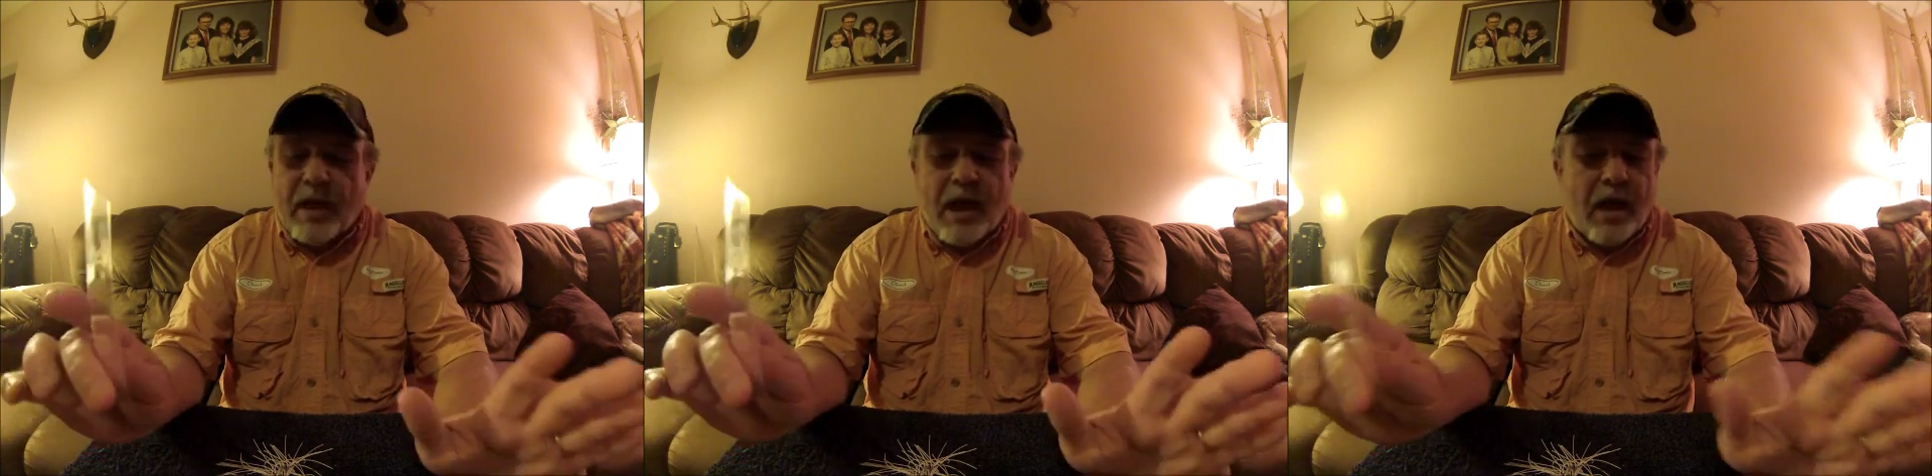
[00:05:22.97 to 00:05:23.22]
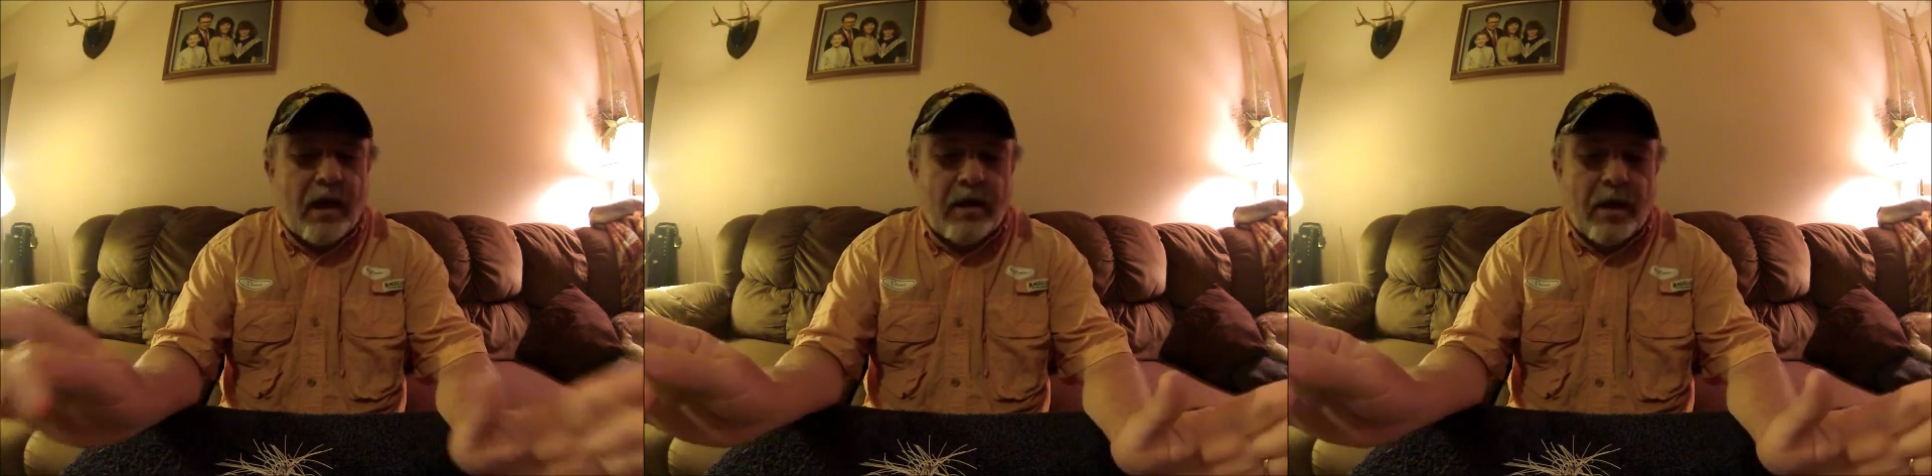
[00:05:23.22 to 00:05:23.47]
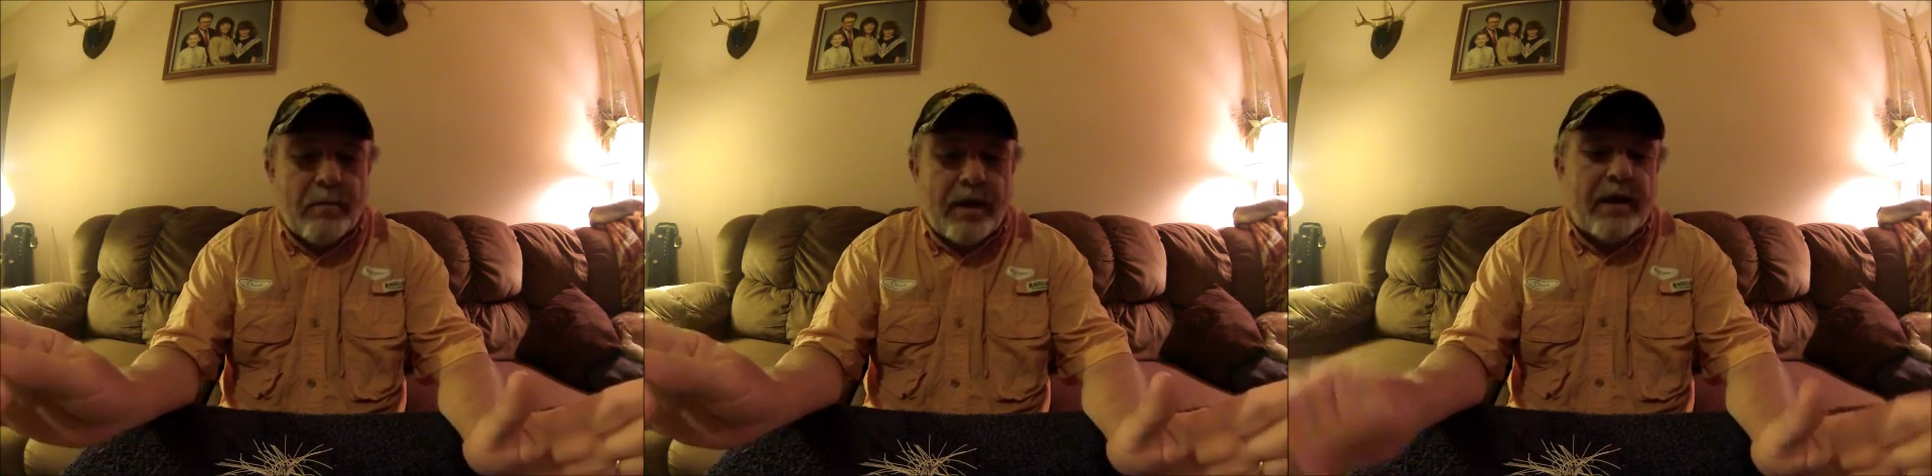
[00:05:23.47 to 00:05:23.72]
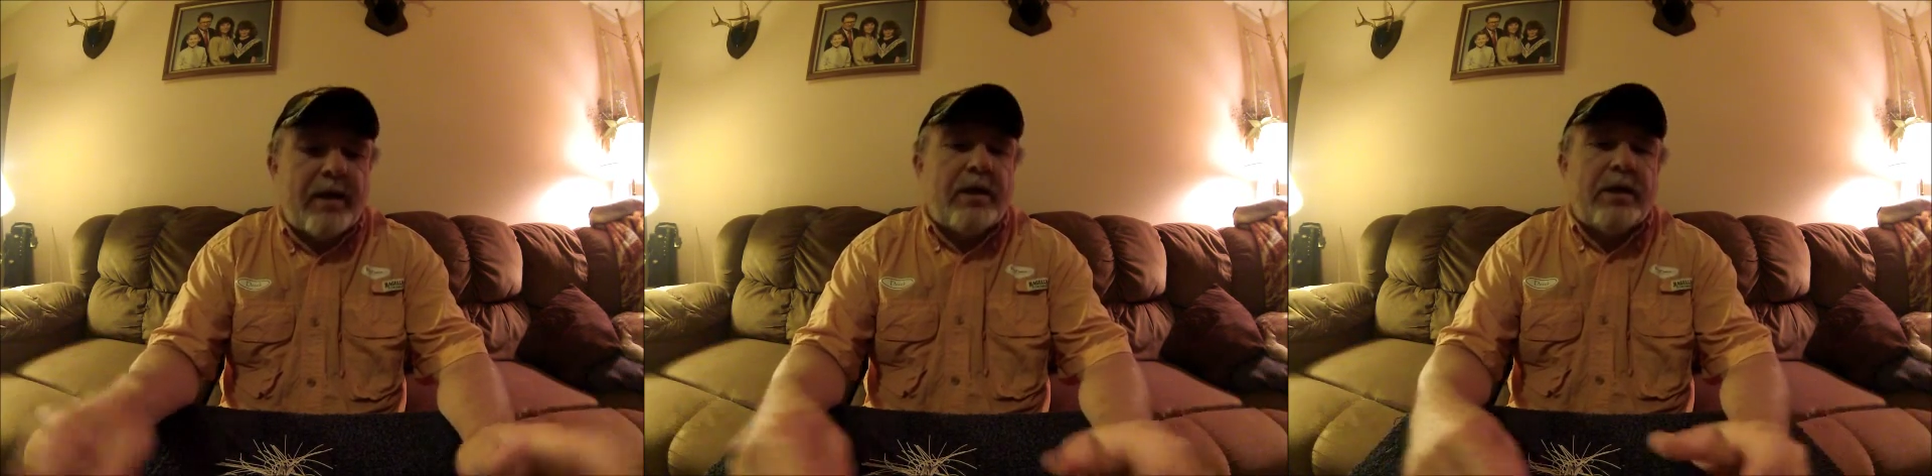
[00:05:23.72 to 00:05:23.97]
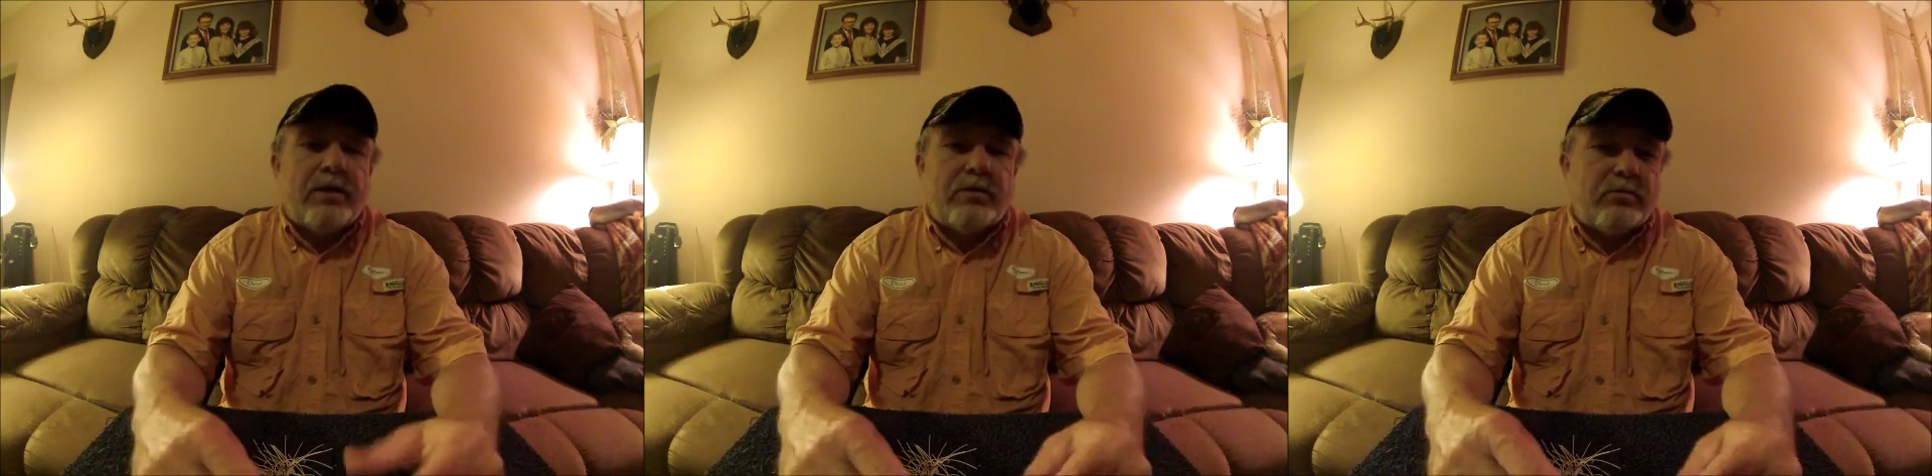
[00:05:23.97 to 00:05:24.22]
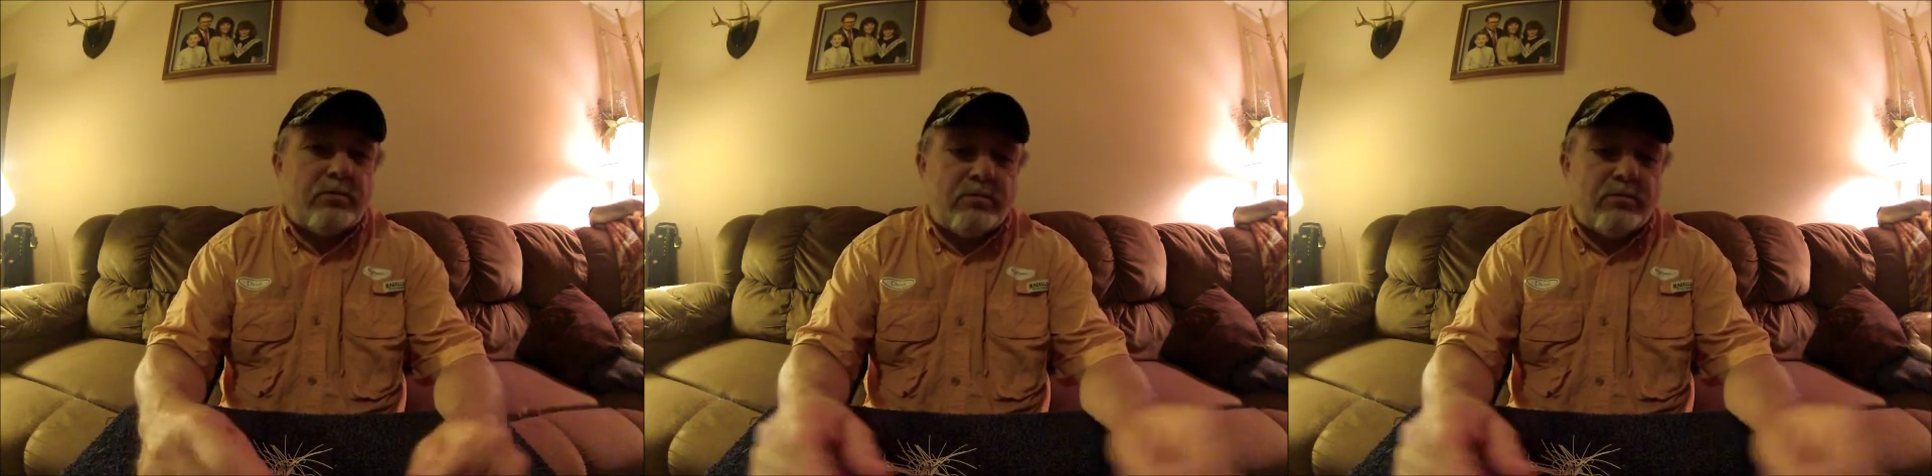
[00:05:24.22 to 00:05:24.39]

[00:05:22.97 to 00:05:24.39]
I mean, it is